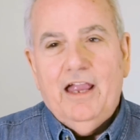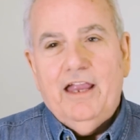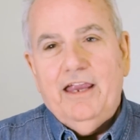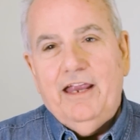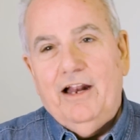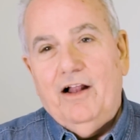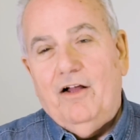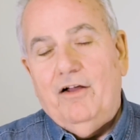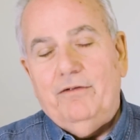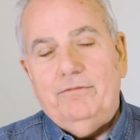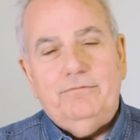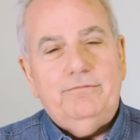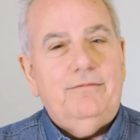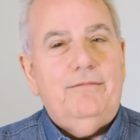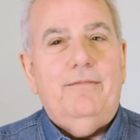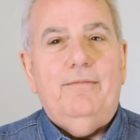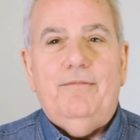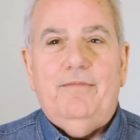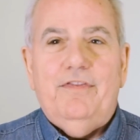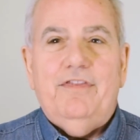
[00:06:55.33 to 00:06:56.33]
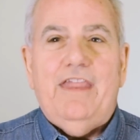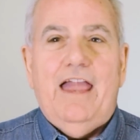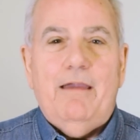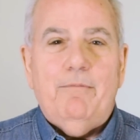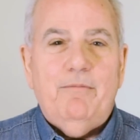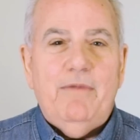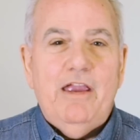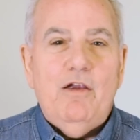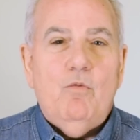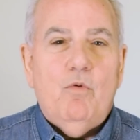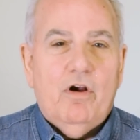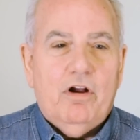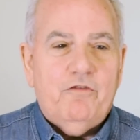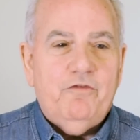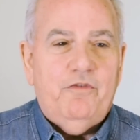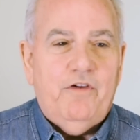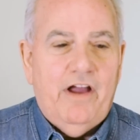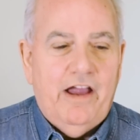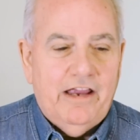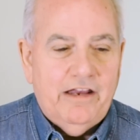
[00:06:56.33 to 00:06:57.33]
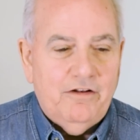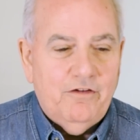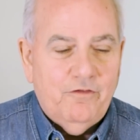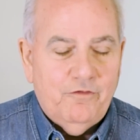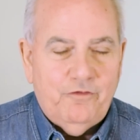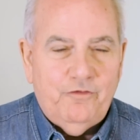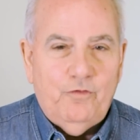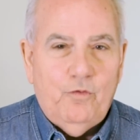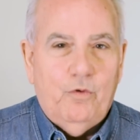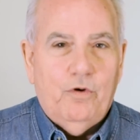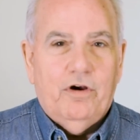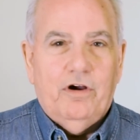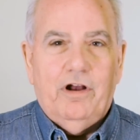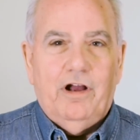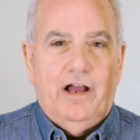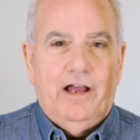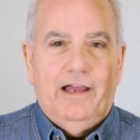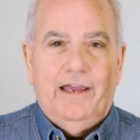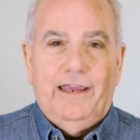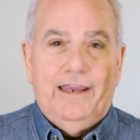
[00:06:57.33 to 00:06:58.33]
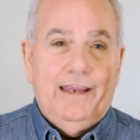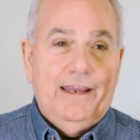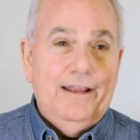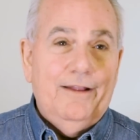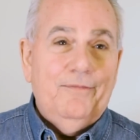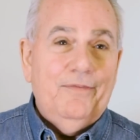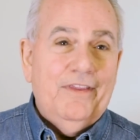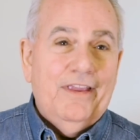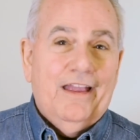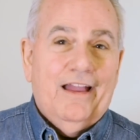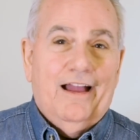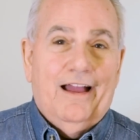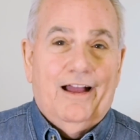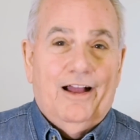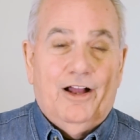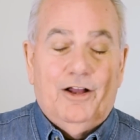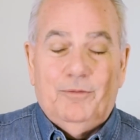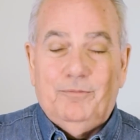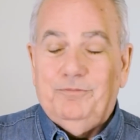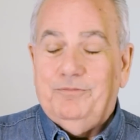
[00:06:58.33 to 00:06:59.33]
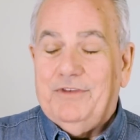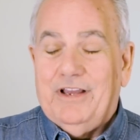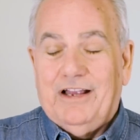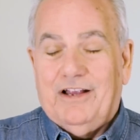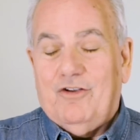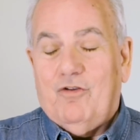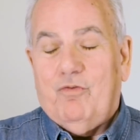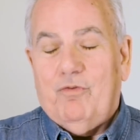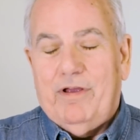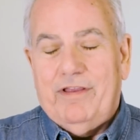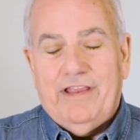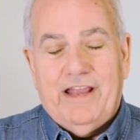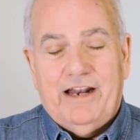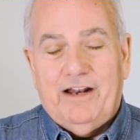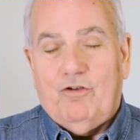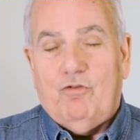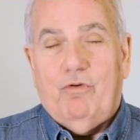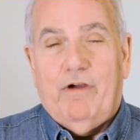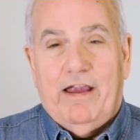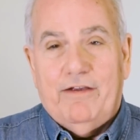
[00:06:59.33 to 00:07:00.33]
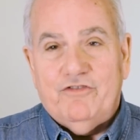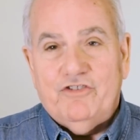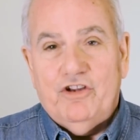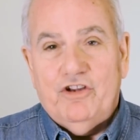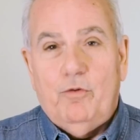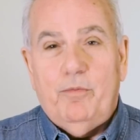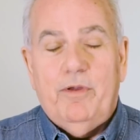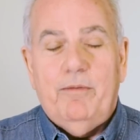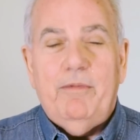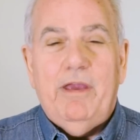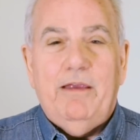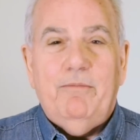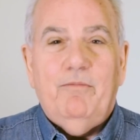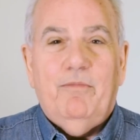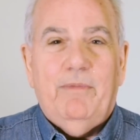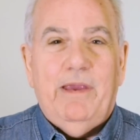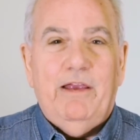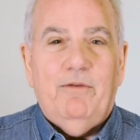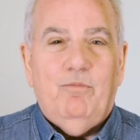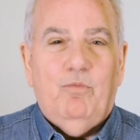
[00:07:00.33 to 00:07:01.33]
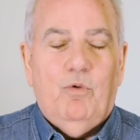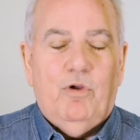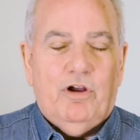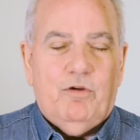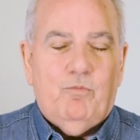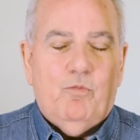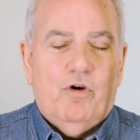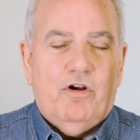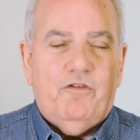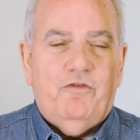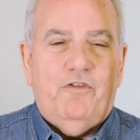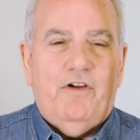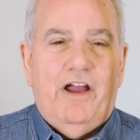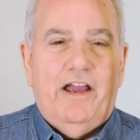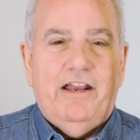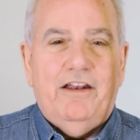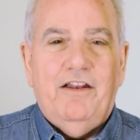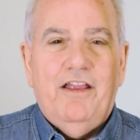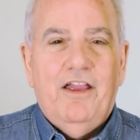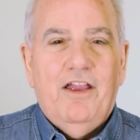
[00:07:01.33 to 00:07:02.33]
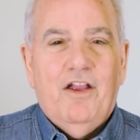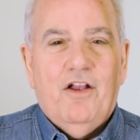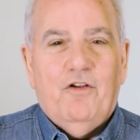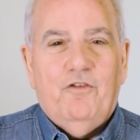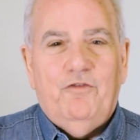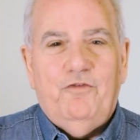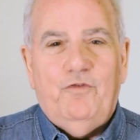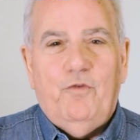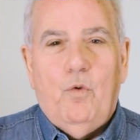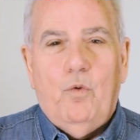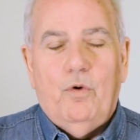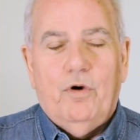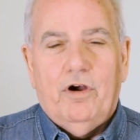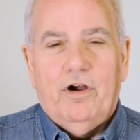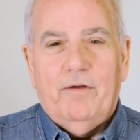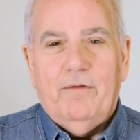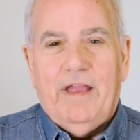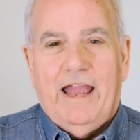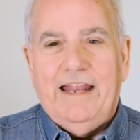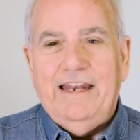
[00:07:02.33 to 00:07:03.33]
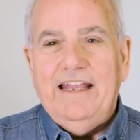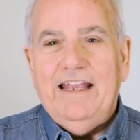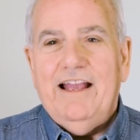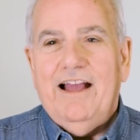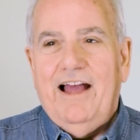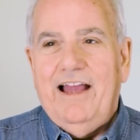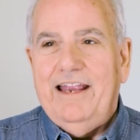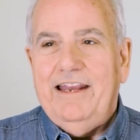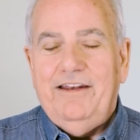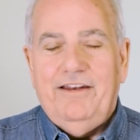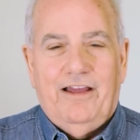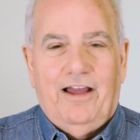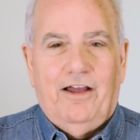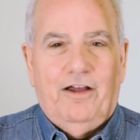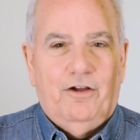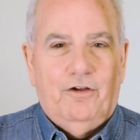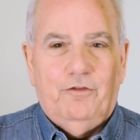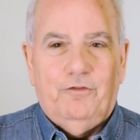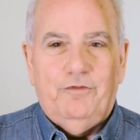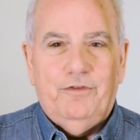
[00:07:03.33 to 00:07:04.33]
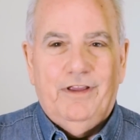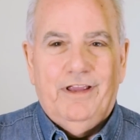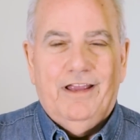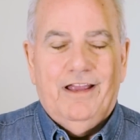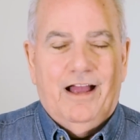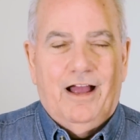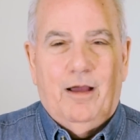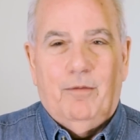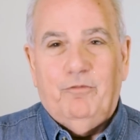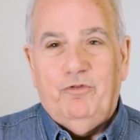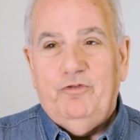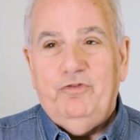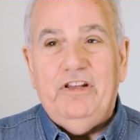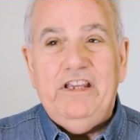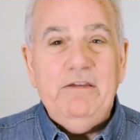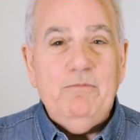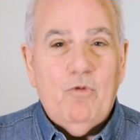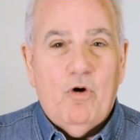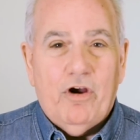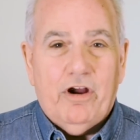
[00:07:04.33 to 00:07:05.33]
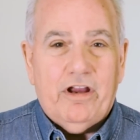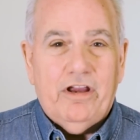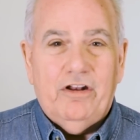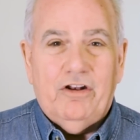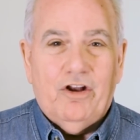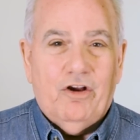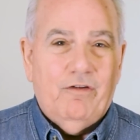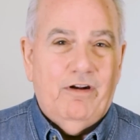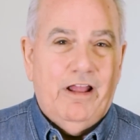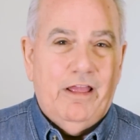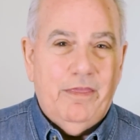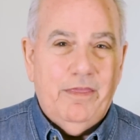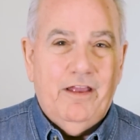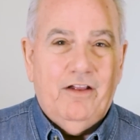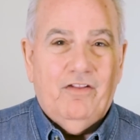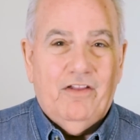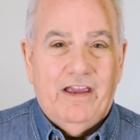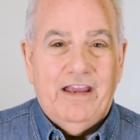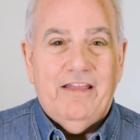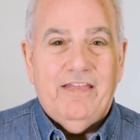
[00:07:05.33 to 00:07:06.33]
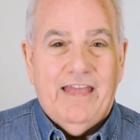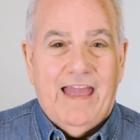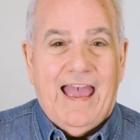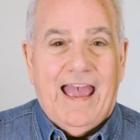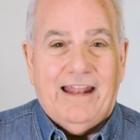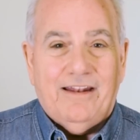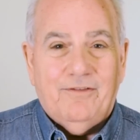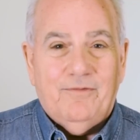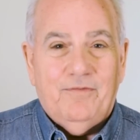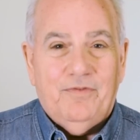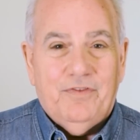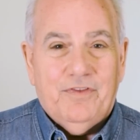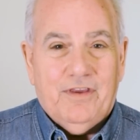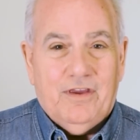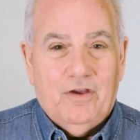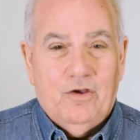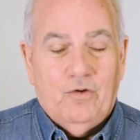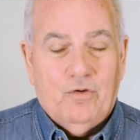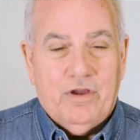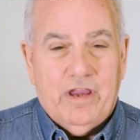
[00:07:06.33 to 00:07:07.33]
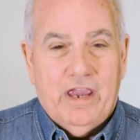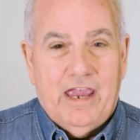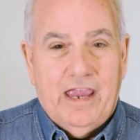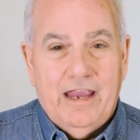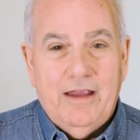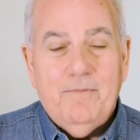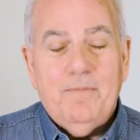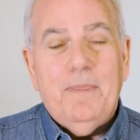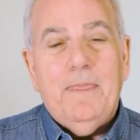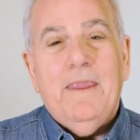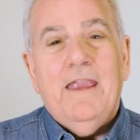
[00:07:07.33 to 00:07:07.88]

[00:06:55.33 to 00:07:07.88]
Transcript: That may work fine for not a craft but it may work fine for any kind of flea market or anything like that, okay?